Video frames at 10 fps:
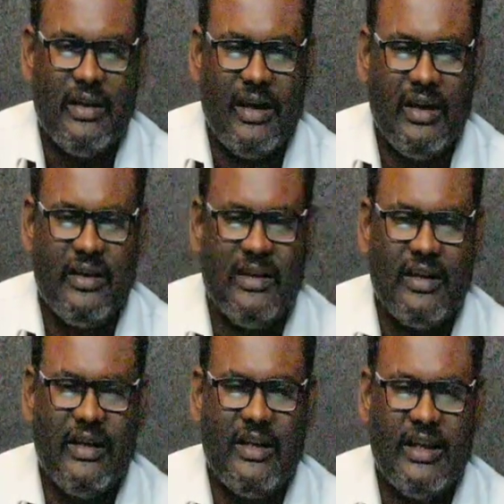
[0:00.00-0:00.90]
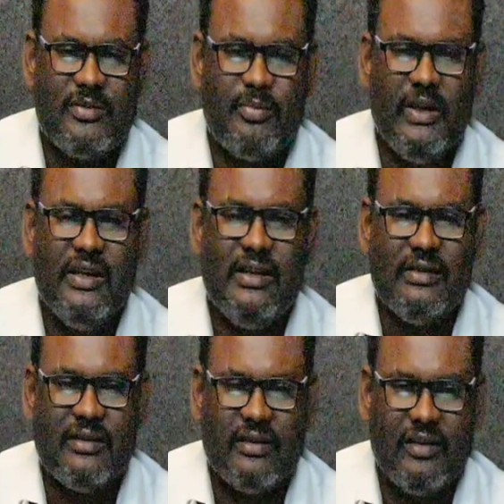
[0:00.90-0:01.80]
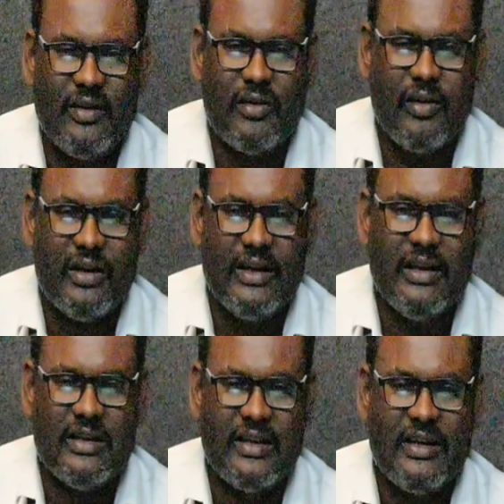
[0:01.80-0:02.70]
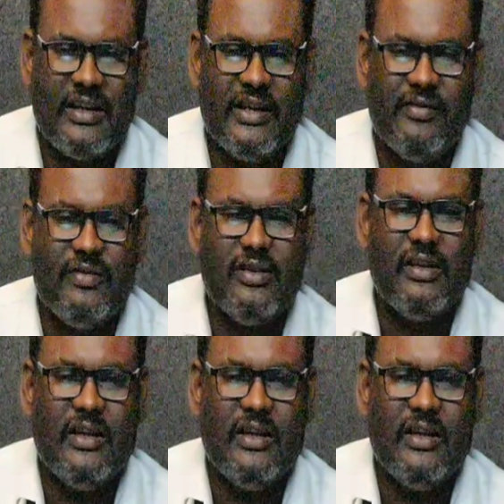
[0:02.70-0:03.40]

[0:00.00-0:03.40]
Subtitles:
and it has been recorded and retrieved